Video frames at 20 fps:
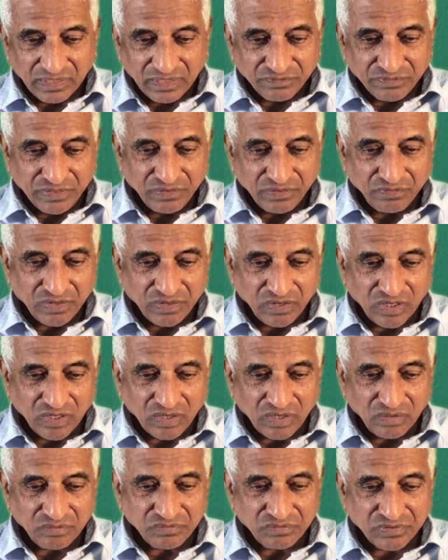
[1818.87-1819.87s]
We have, uh,
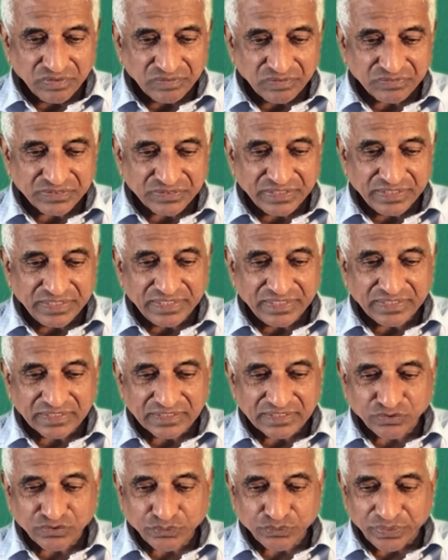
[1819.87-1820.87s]
uh we have seen it
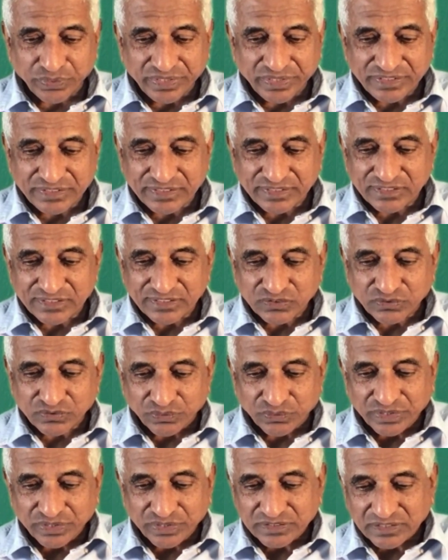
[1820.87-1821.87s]
in 26,
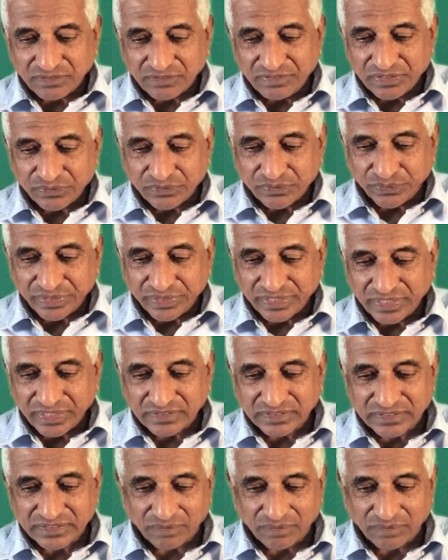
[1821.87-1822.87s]
27,
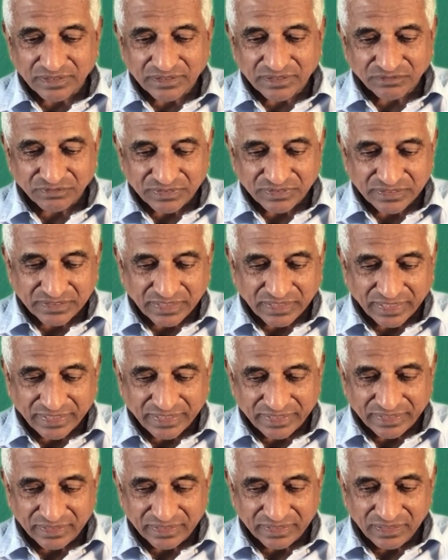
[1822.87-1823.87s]
28 chapters. We
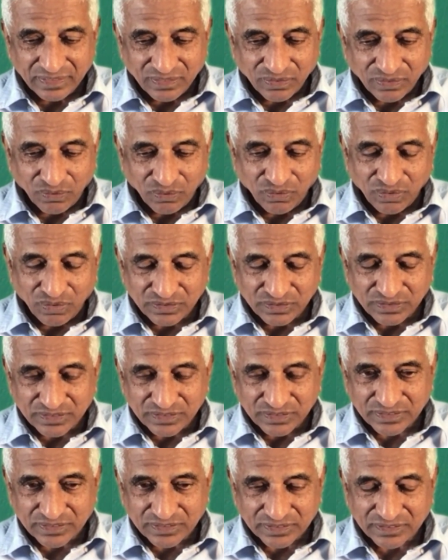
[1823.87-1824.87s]
studied all these
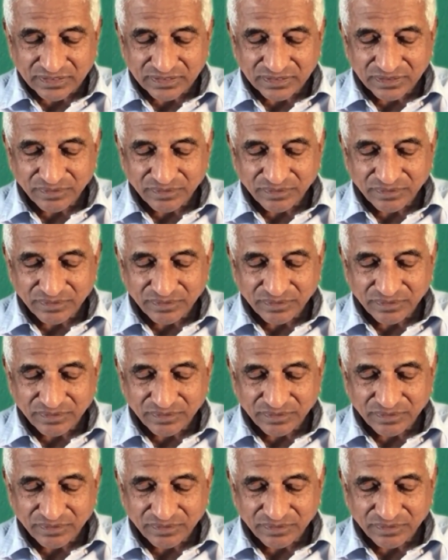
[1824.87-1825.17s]
things.